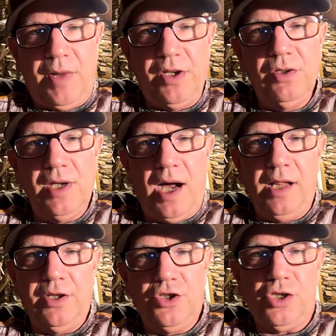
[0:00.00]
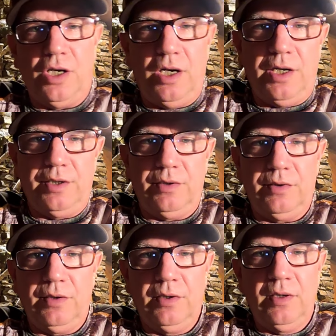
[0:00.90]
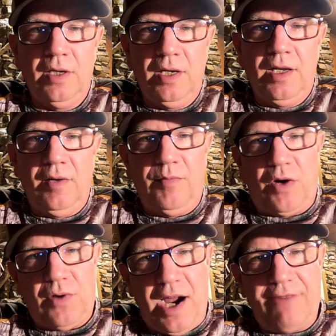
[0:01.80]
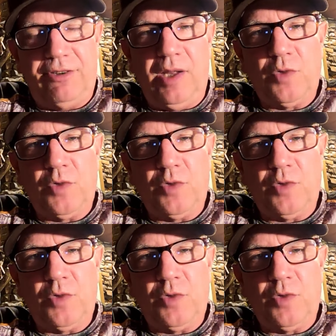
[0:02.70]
knowledge on my rifle.